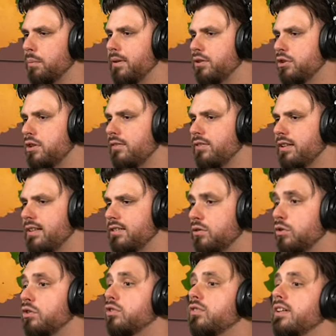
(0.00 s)
Place your chef skills
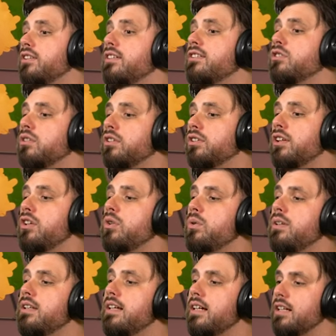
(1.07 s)
do the right moves to learn a new
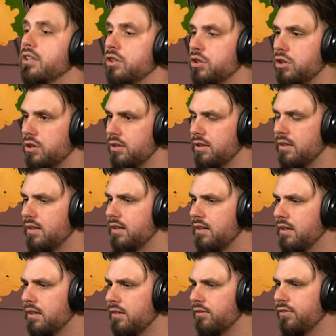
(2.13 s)
dish.
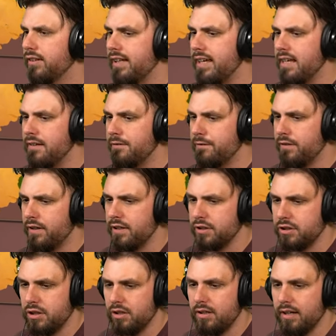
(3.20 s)
Flaying
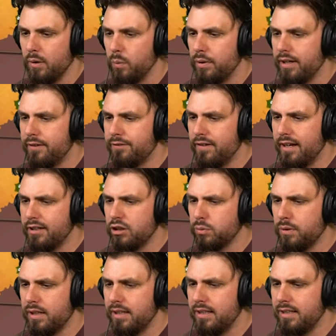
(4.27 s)
fish. Okay, what if I just
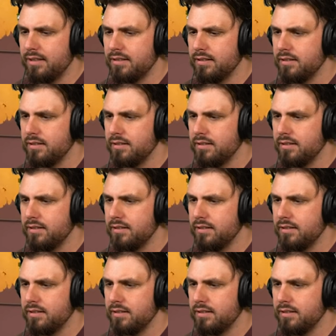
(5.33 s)
want to eat?